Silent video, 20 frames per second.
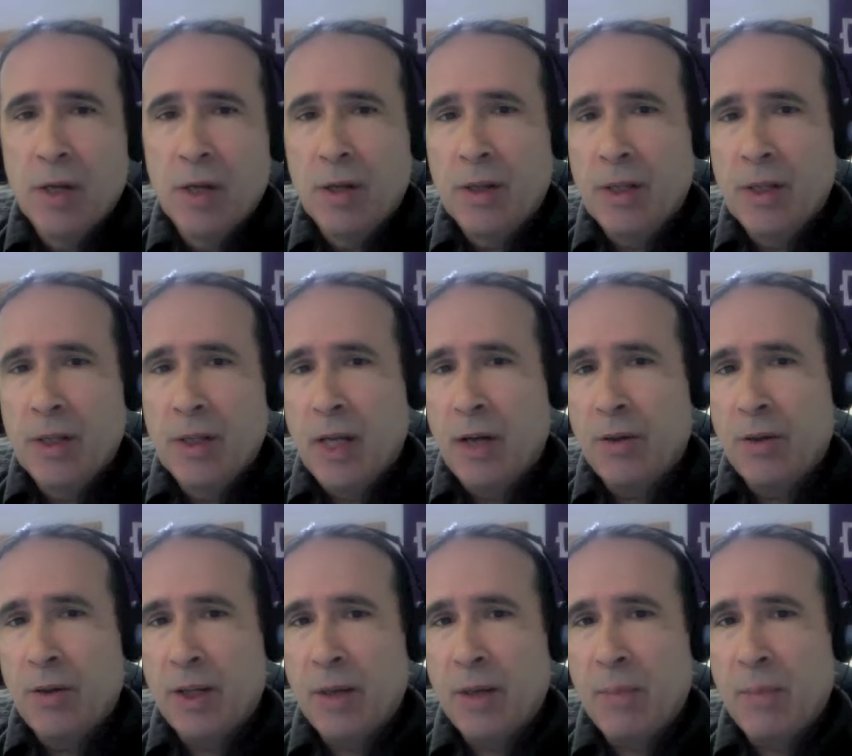the health
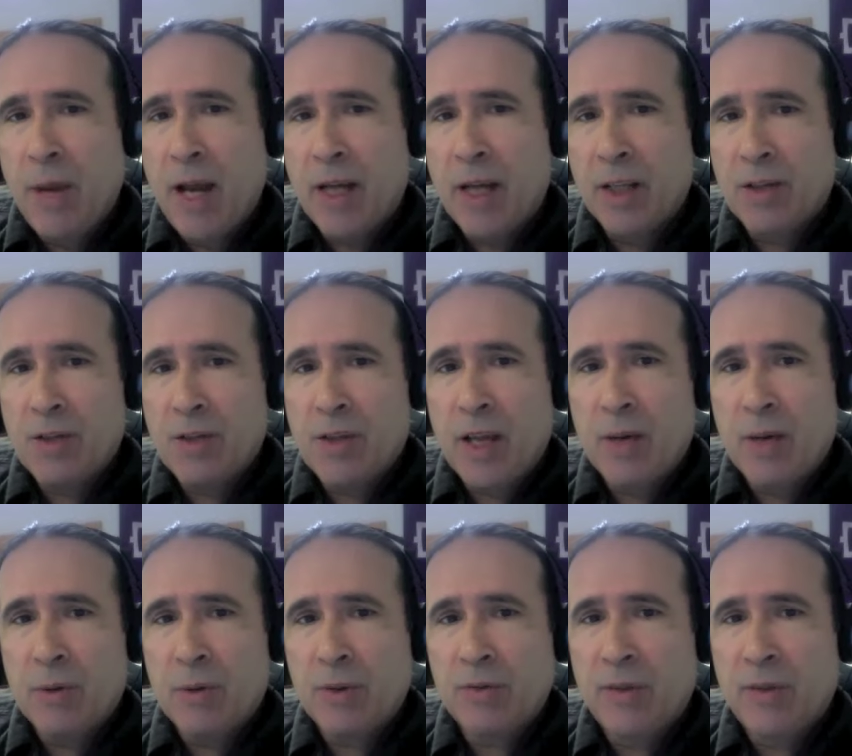care package that
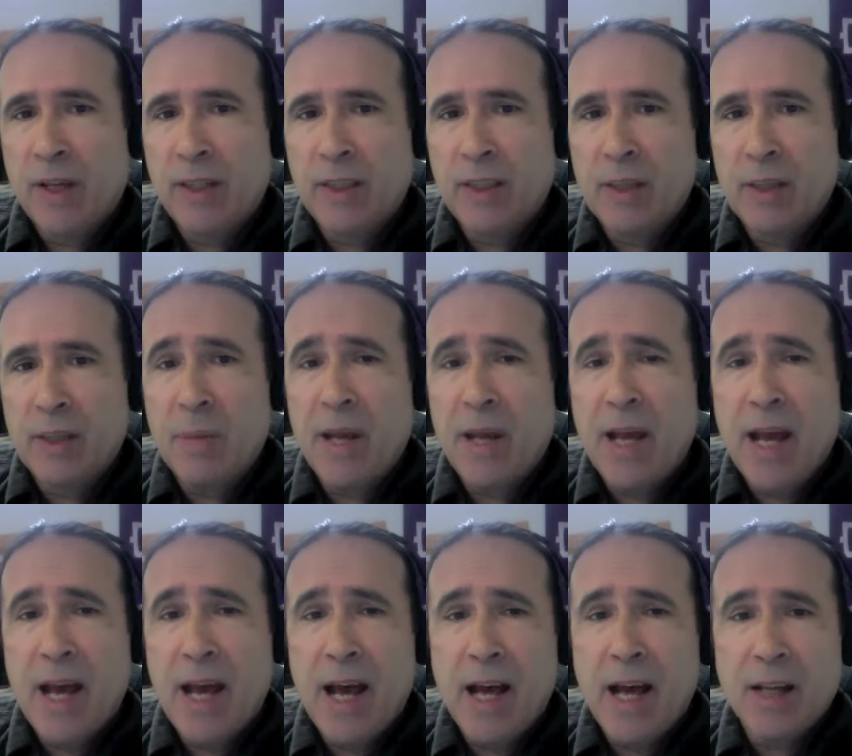was finally
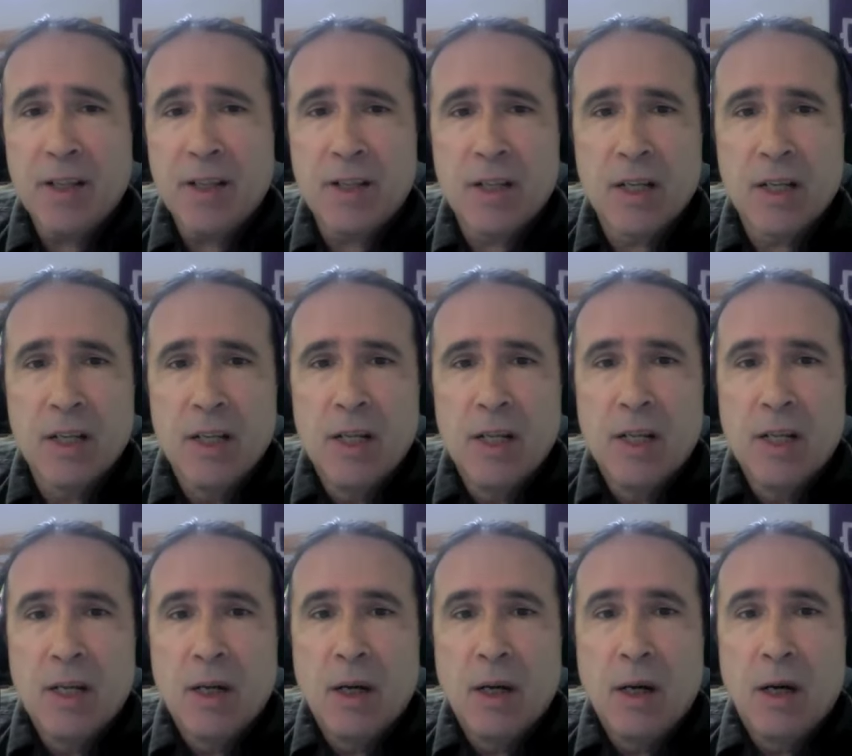passed,
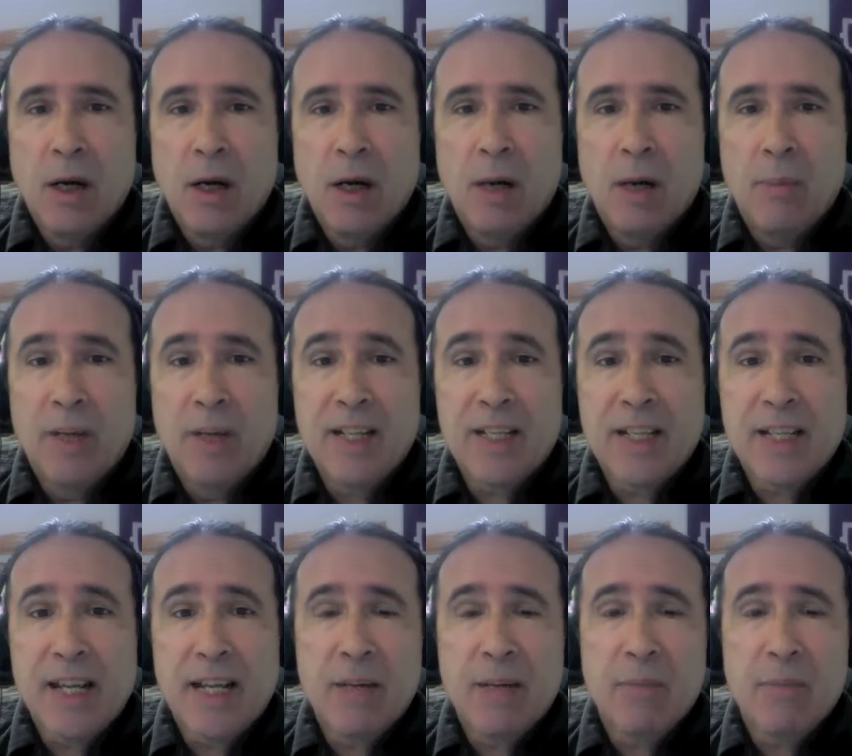uh, but he's
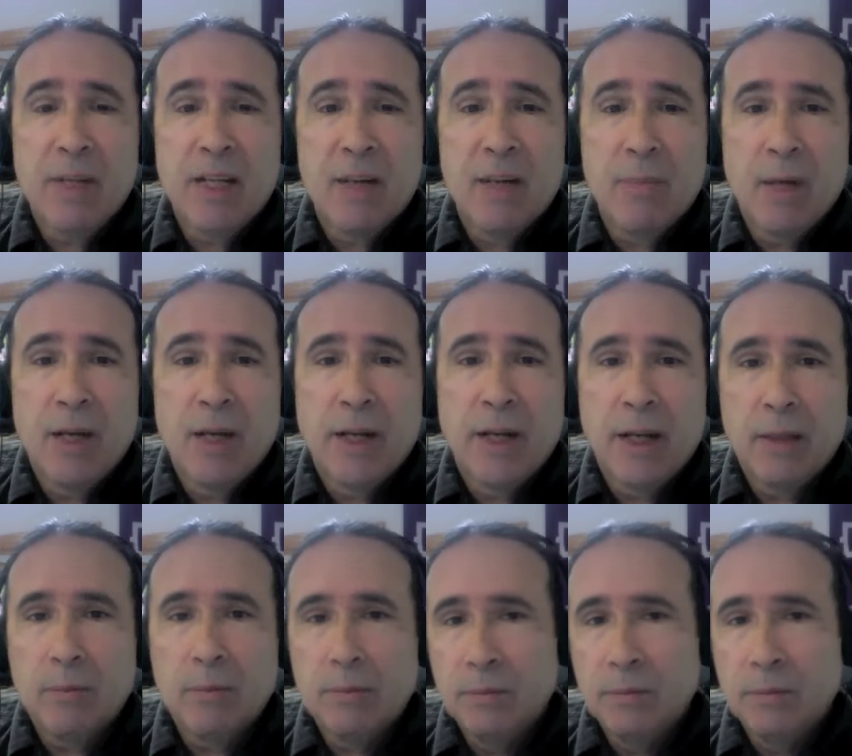getting beat up on that.